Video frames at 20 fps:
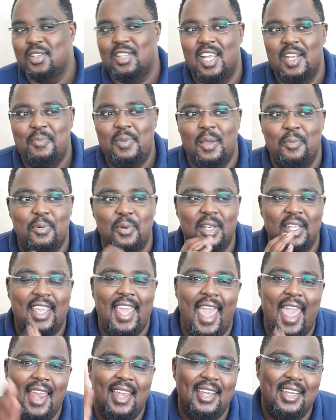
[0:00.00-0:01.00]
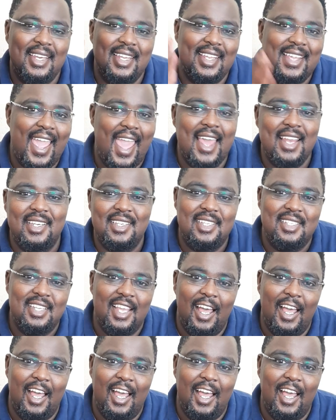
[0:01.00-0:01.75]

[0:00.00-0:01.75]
that people can get